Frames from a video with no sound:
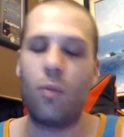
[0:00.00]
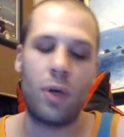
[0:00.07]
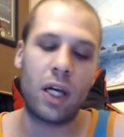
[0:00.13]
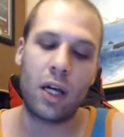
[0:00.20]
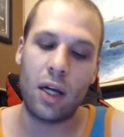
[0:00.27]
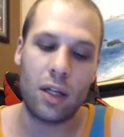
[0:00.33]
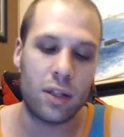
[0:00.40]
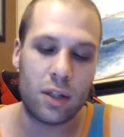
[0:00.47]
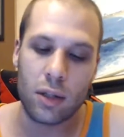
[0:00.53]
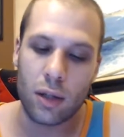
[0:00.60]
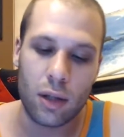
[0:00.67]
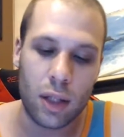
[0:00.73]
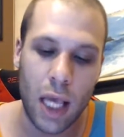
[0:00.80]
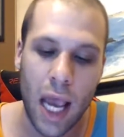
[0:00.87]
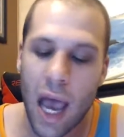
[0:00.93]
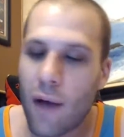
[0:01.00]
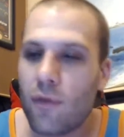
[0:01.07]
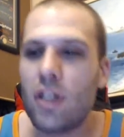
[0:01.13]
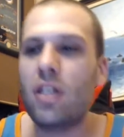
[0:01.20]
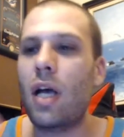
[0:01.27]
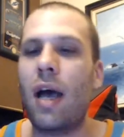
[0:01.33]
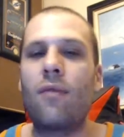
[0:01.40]
because they have
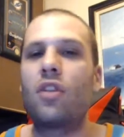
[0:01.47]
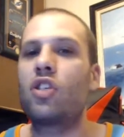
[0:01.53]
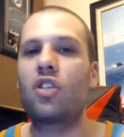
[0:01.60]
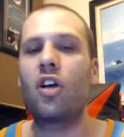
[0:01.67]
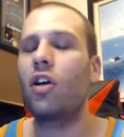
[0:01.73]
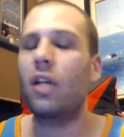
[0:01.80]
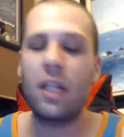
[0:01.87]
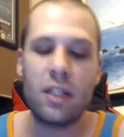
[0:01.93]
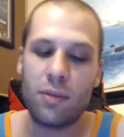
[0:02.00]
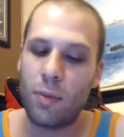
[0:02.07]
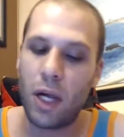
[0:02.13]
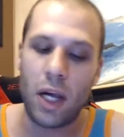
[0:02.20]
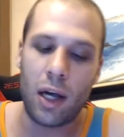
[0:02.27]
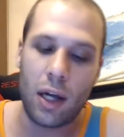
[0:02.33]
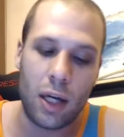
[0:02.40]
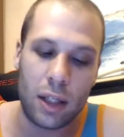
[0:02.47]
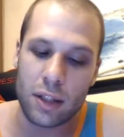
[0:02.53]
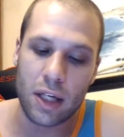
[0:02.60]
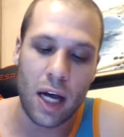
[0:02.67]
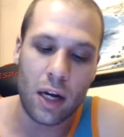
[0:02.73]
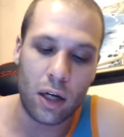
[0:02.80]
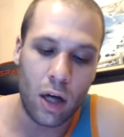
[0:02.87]
to have the circus, man. It's
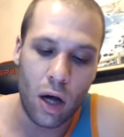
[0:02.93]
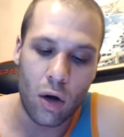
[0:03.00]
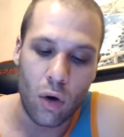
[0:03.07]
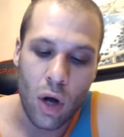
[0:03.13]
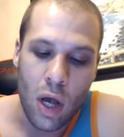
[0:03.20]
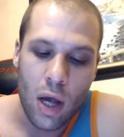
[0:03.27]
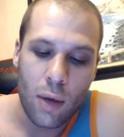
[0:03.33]
got to go.